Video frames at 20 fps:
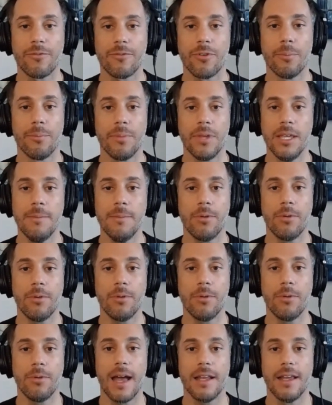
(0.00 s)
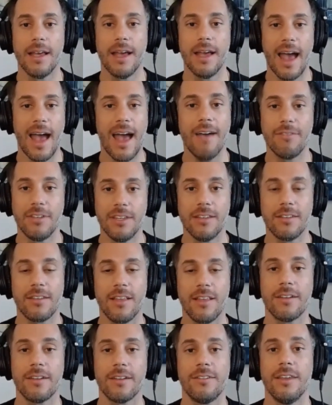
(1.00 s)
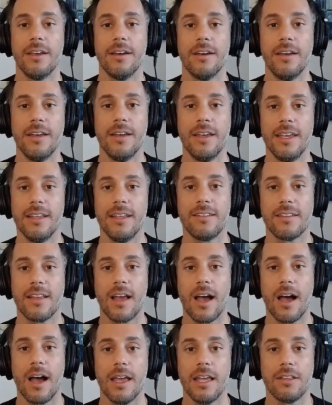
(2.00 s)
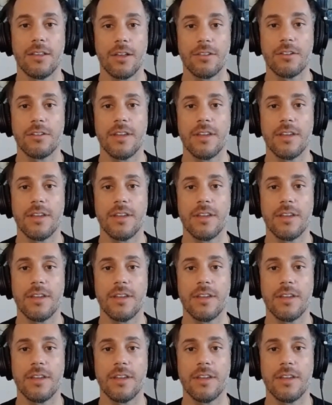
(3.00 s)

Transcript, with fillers: for people that have dyslexia it's not it doesn't